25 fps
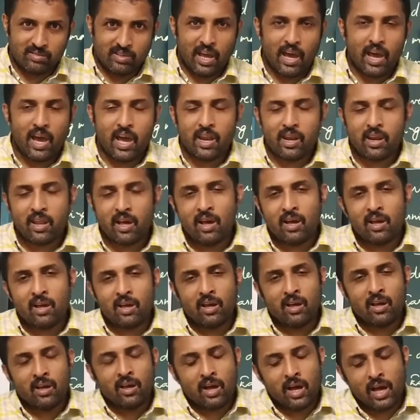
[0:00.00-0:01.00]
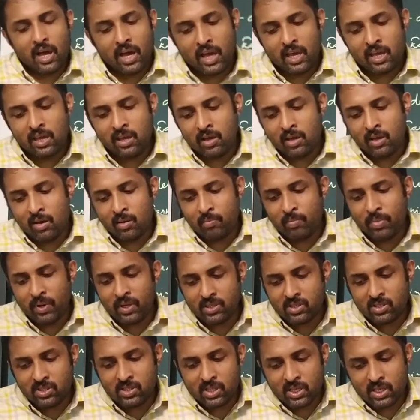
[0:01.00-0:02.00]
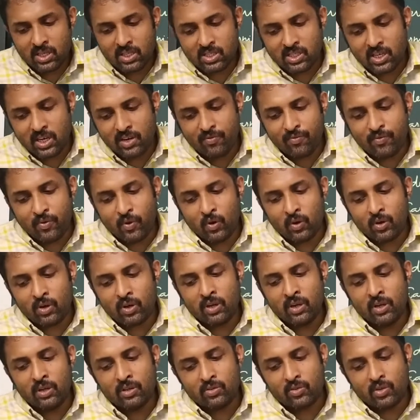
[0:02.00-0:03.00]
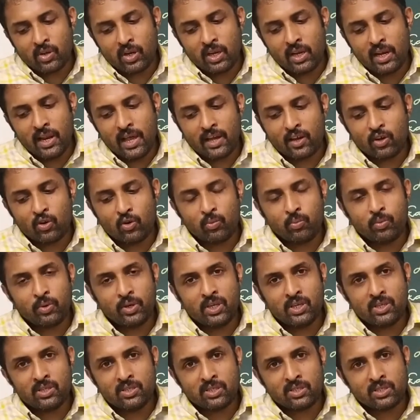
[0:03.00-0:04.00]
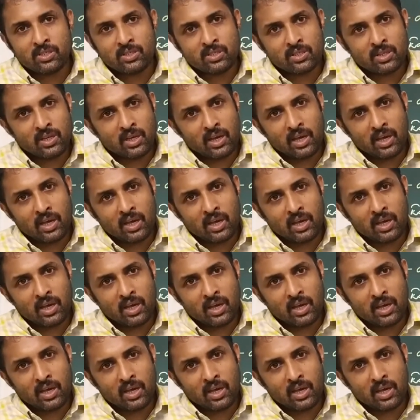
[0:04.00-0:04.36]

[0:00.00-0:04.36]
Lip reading: And I purchased it for 3 lakh rupees.